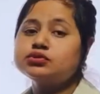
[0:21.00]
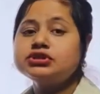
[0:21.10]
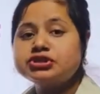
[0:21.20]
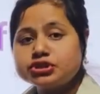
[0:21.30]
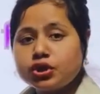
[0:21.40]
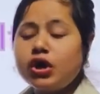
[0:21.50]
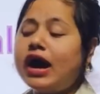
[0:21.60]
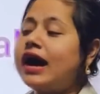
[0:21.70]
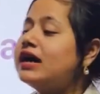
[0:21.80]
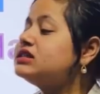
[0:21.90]
which show
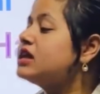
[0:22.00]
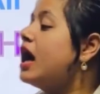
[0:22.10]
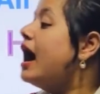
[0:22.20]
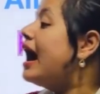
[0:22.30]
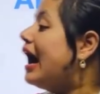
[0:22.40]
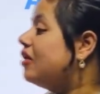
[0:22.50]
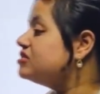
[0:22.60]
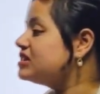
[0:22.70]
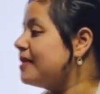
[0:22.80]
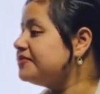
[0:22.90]
us how
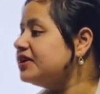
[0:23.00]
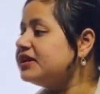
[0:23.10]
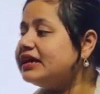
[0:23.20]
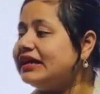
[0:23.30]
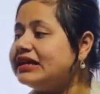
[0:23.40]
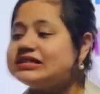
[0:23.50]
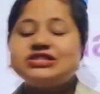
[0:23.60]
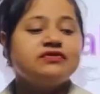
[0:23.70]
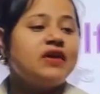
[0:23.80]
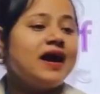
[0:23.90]
something is
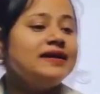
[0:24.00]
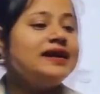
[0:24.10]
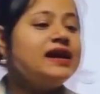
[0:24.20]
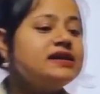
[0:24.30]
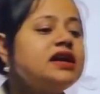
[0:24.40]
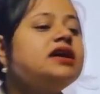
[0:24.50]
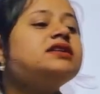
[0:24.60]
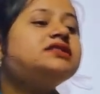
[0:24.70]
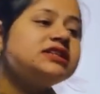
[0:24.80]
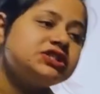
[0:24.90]

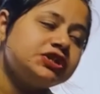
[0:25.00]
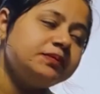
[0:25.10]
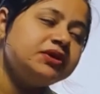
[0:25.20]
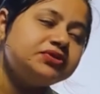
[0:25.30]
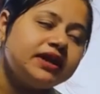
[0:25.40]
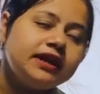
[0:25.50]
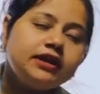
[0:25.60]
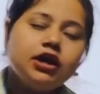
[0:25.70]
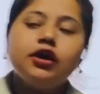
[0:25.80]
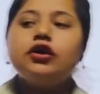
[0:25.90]
divided, distributed
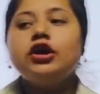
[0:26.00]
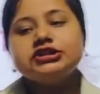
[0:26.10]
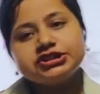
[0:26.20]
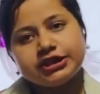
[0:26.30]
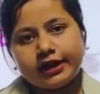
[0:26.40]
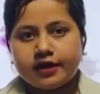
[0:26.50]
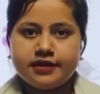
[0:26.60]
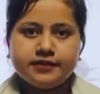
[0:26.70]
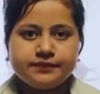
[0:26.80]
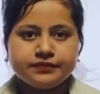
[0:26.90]
or shared.
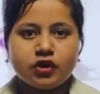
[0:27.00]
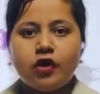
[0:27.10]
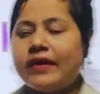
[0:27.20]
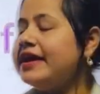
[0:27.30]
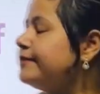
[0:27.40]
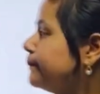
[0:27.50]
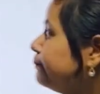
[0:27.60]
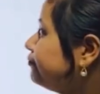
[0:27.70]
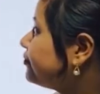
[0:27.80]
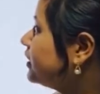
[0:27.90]
Alright?
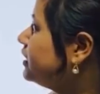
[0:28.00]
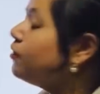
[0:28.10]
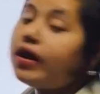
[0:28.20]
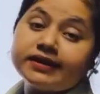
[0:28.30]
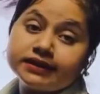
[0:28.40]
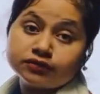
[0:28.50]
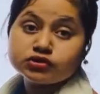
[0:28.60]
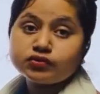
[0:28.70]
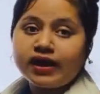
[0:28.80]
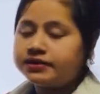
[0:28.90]
Now what are those
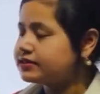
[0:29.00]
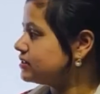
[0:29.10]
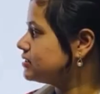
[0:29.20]
words?